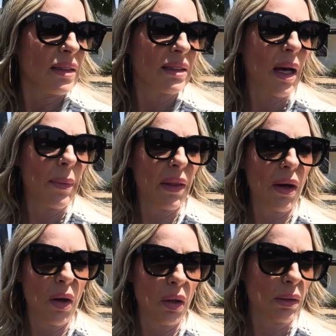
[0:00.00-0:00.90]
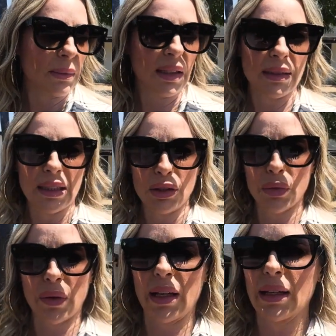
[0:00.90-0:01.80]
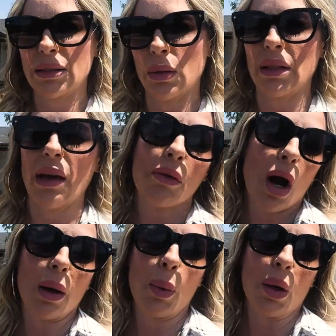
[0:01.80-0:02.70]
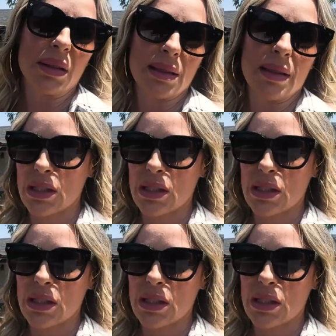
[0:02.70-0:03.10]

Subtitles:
Some of the homes in Central Phoenix only have carports.